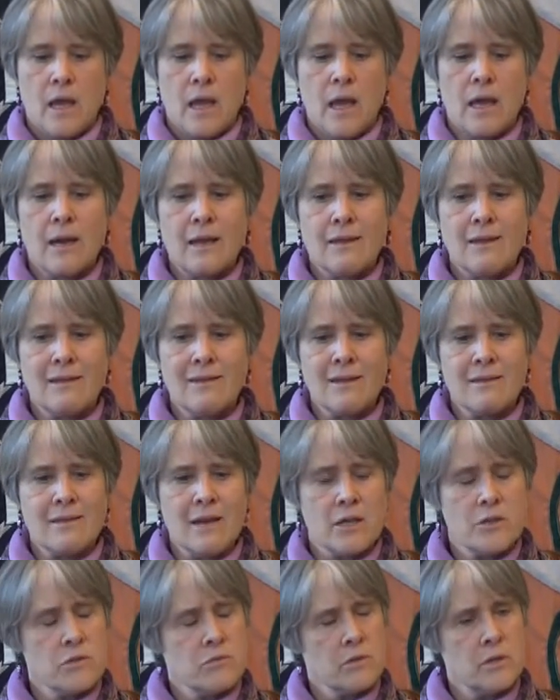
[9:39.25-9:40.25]
And I think that
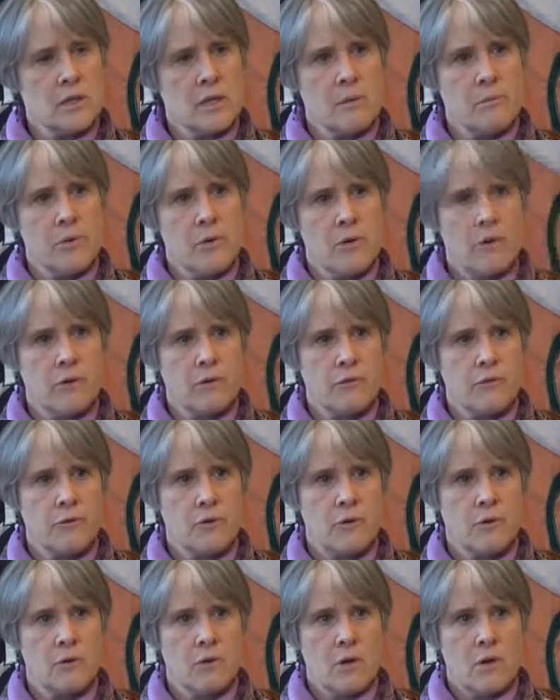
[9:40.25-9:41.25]
that's really important
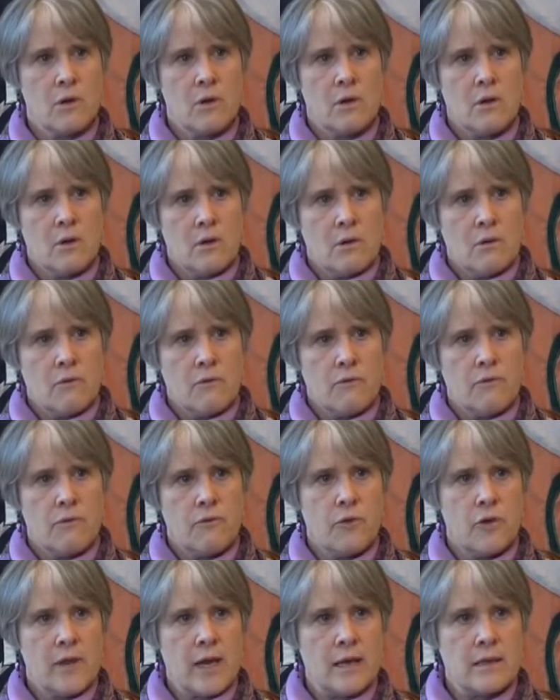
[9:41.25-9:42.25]
for
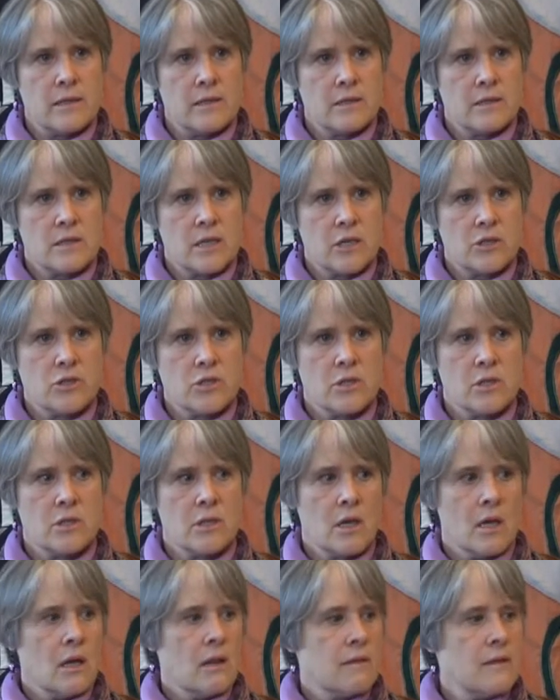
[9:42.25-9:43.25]
that distinction.
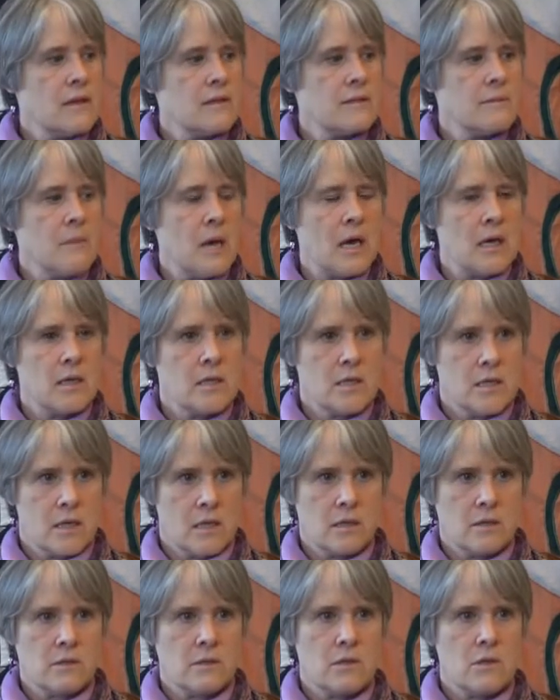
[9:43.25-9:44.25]
This man
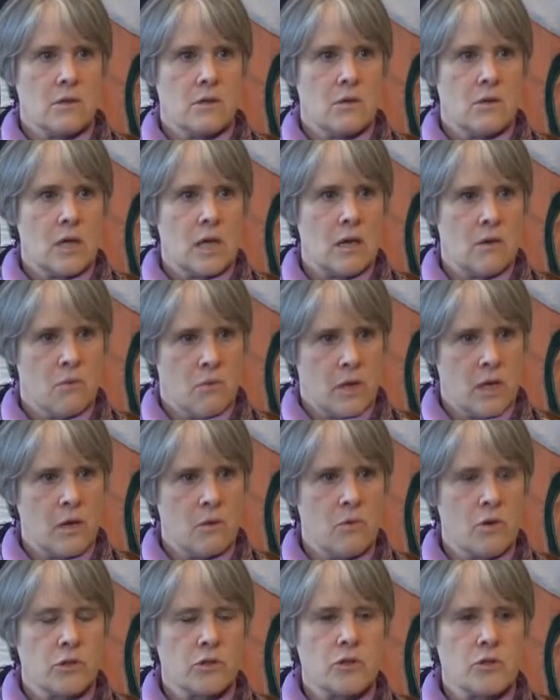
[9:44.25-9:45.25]
does, he
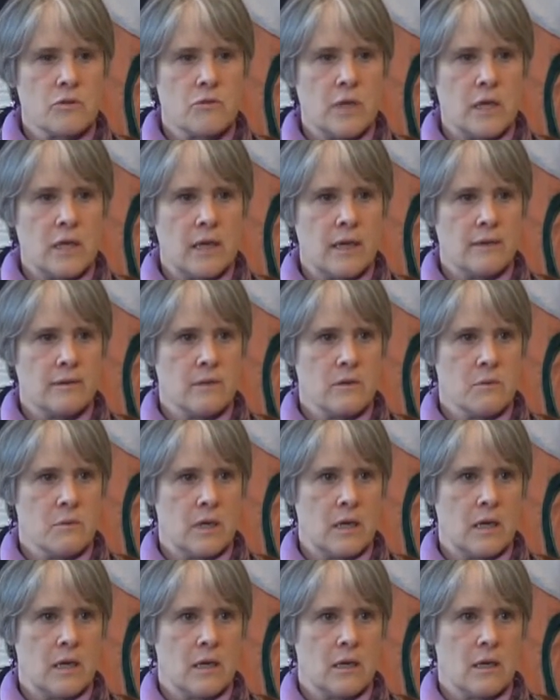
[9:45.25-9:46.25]
works 3 days a
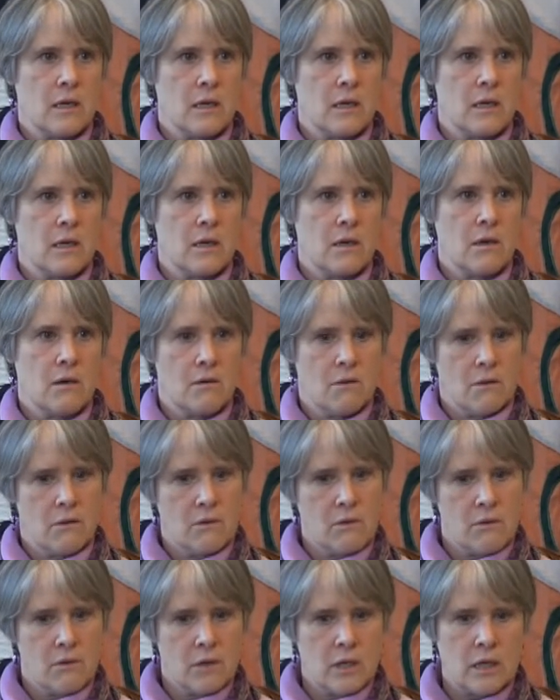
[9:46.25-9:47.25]
week,
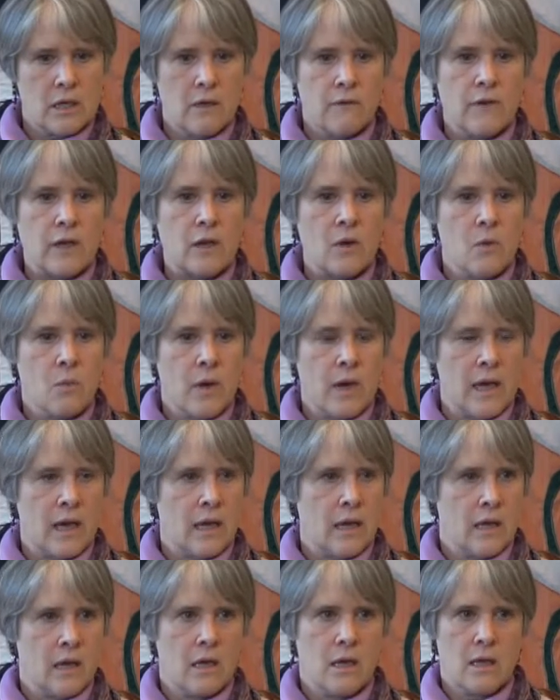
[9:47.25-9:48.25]
giving
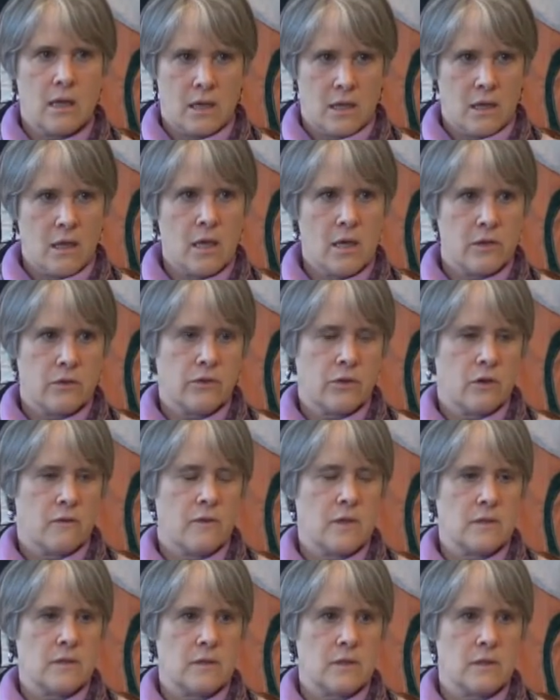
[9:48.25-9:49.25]
away his
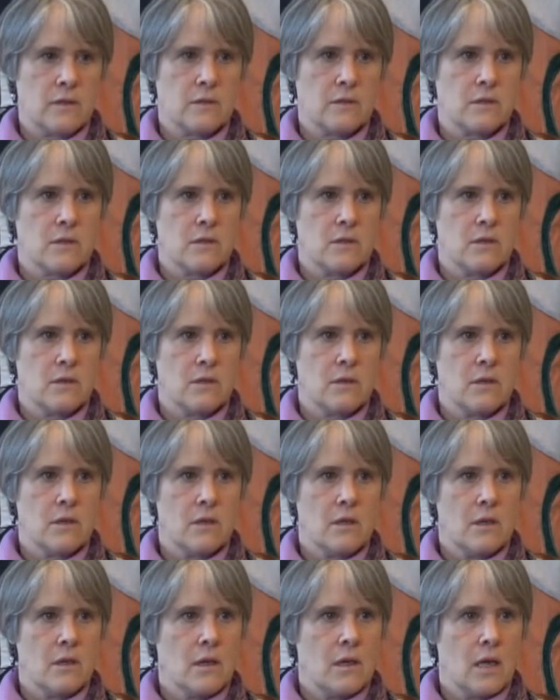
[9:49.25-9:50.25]
services.
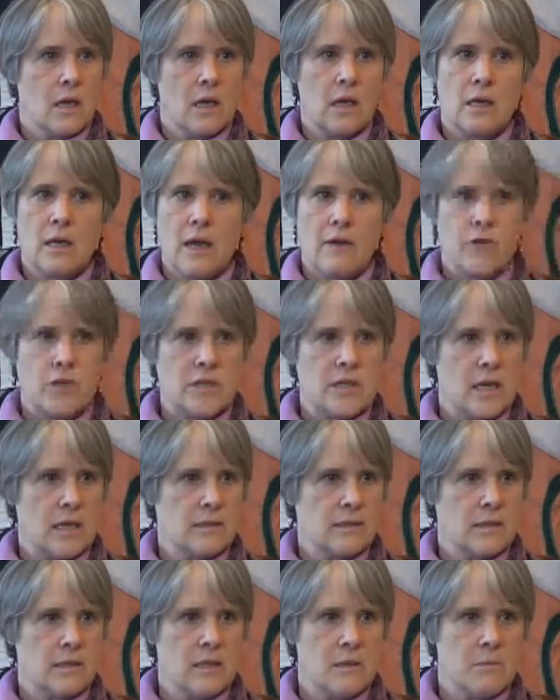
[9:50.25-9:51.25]
He never
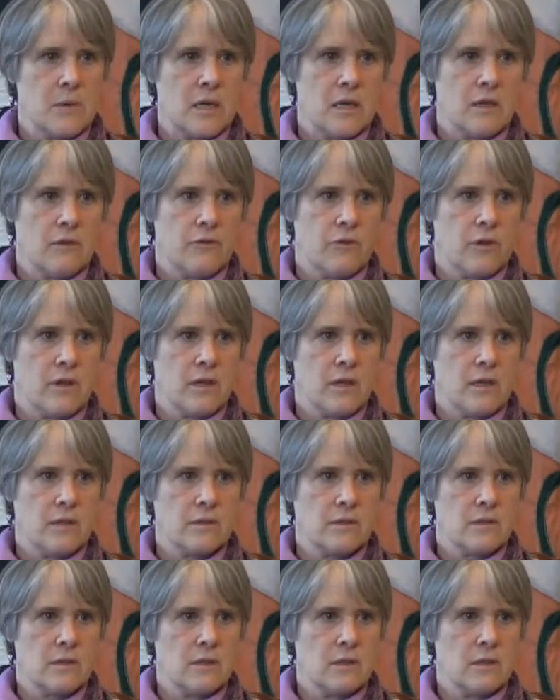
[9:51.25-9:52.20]
takes any money for this.